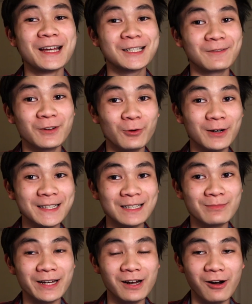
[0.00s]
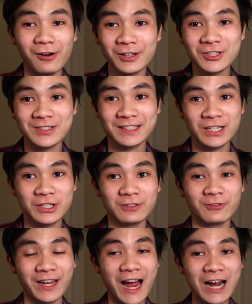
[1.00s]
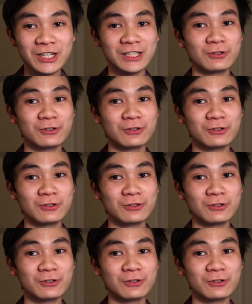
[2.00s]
So if you want to see my college decision reaction,